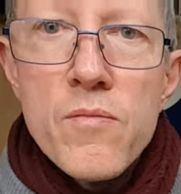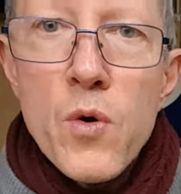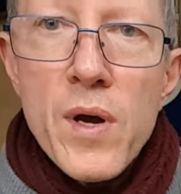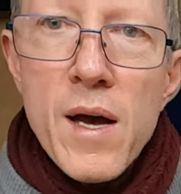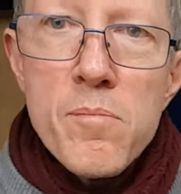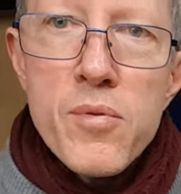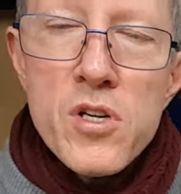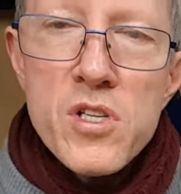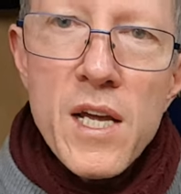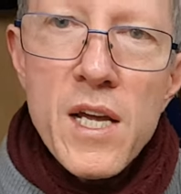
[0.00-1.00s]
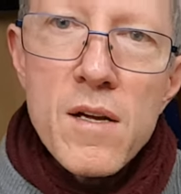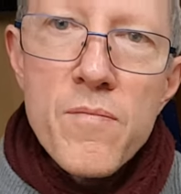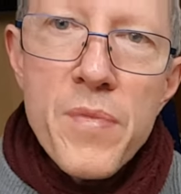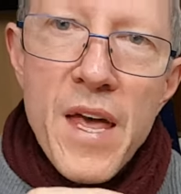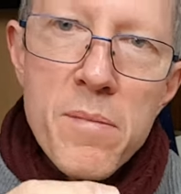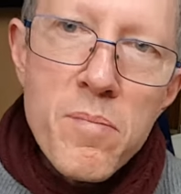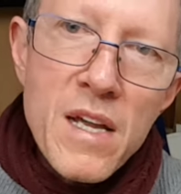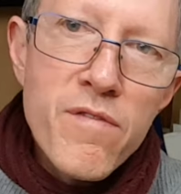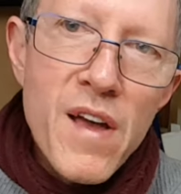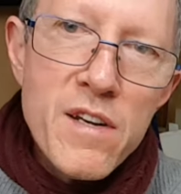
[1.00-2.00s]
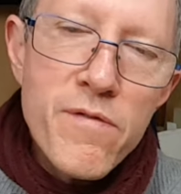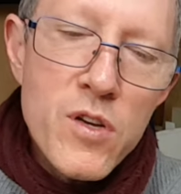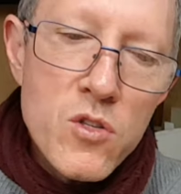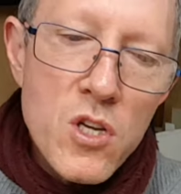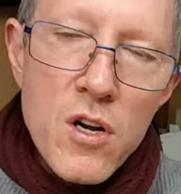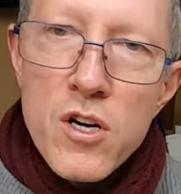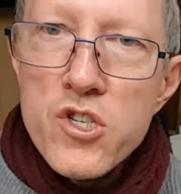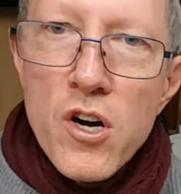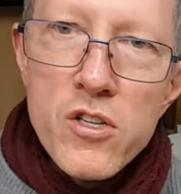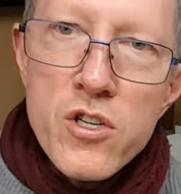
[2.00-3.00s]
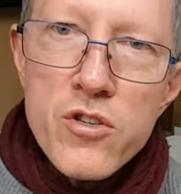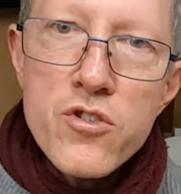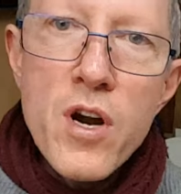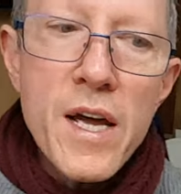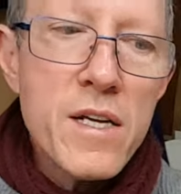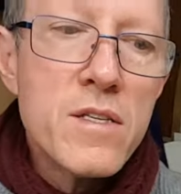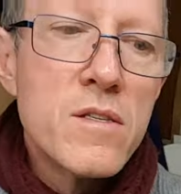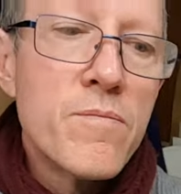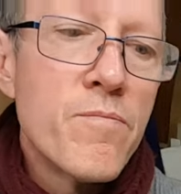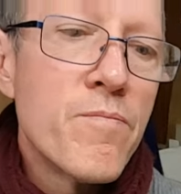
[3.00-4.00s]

where I'm putting that big fat fuselage onto tracks.